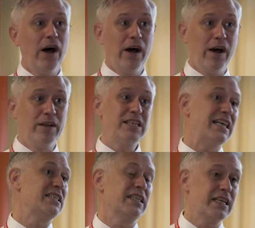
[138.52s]
uh,
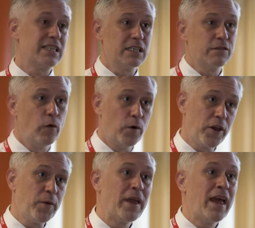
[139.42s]
taster lessons for
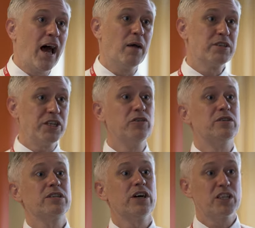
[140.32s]
you um, so you
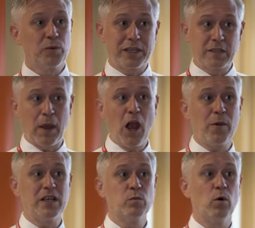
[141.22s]
can start to
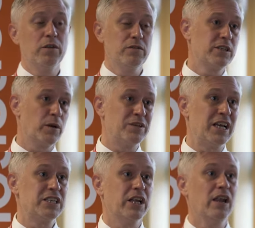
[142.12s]
experience what those
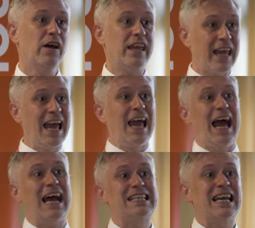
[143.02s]
subjects are like
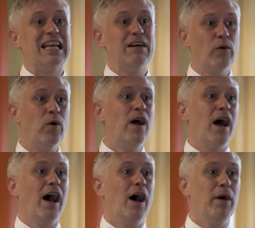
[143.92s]
at A level
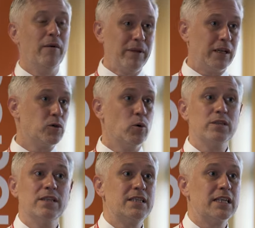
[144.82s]
um, and being
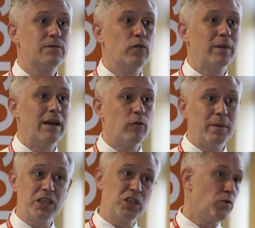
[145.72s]
taught at sixth form level
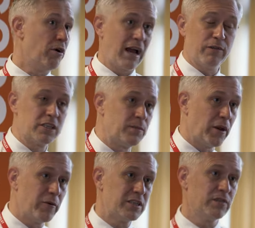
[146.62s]
because you won't have
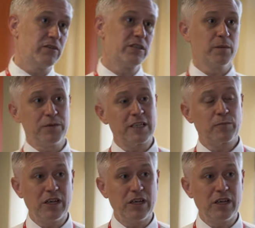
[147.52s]
experience of those subjects